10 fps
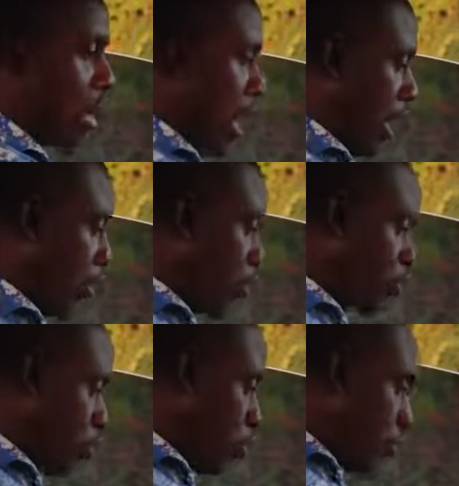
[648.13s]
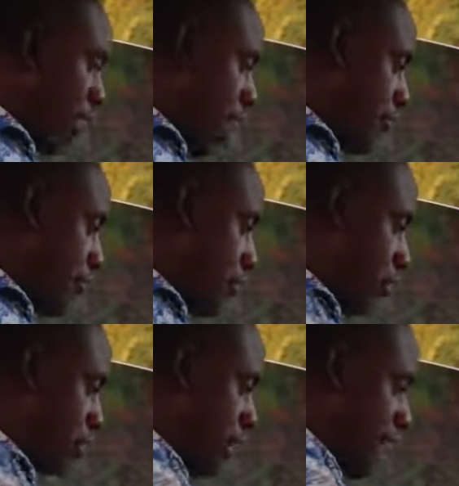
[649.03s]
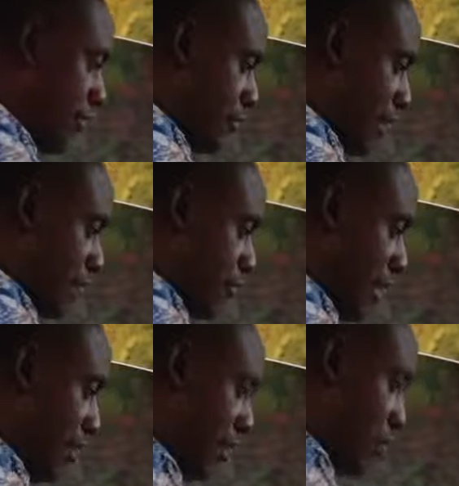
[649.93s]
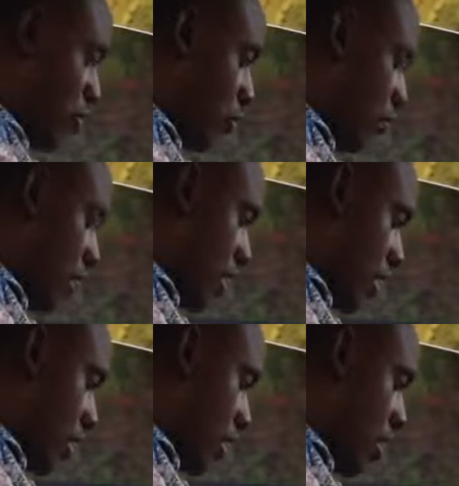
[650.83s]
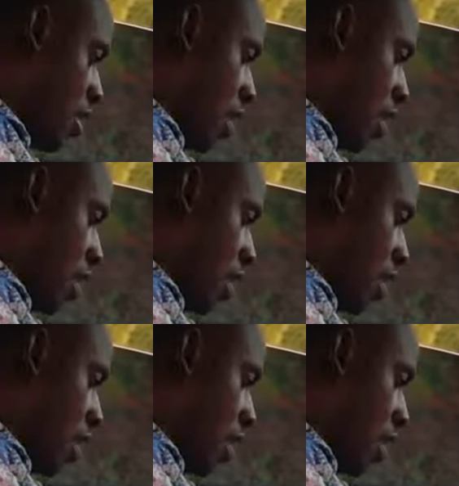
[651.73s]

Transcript: And also we also have the buttons over here,